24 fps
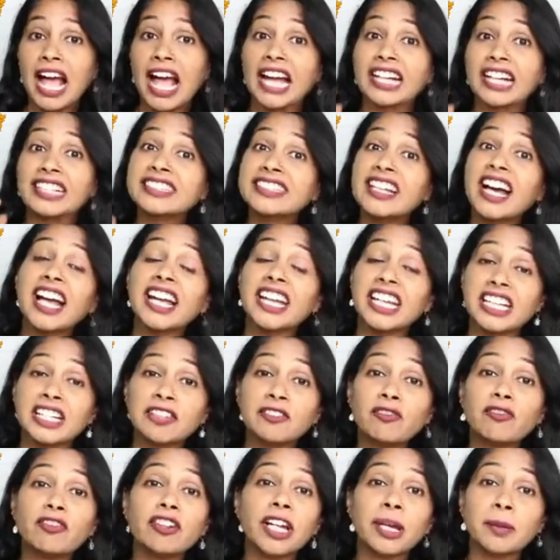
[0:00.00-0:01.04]

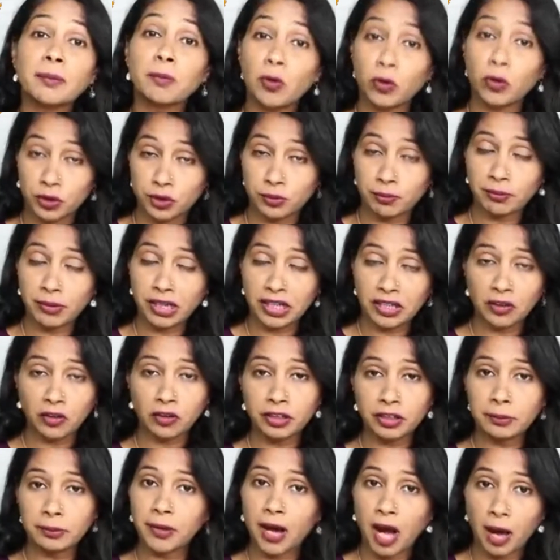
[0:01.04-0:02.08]

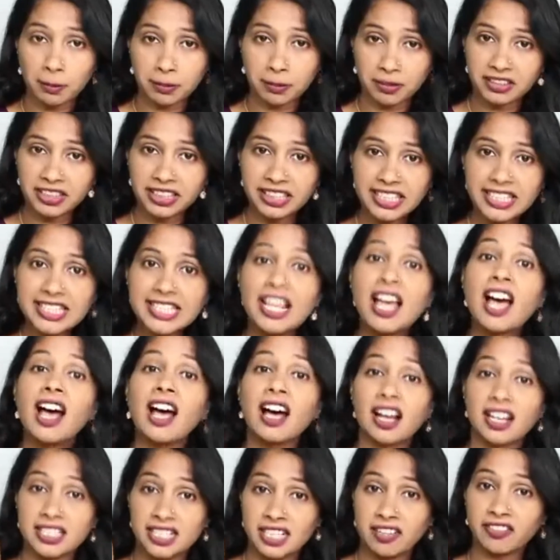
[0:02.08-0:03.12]
anti-inflammatory properties.
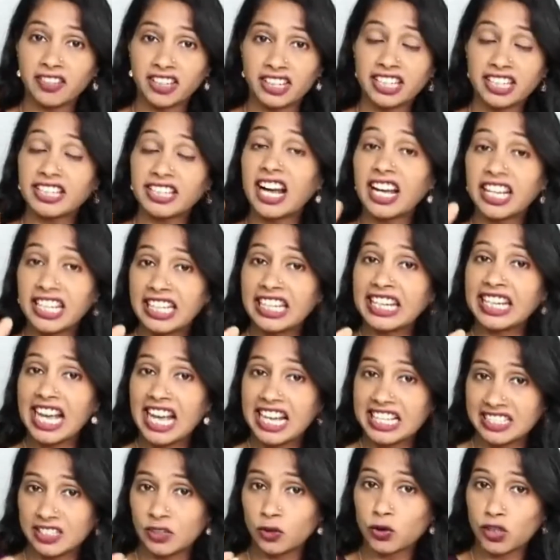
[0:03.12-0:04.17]
Asafetida hing
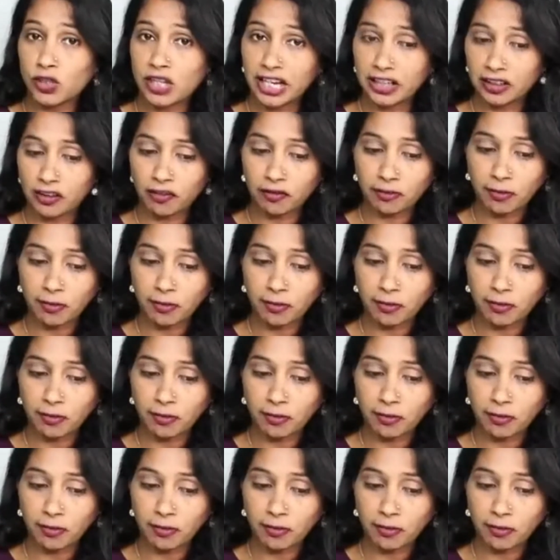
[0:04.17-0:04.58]
has those kind of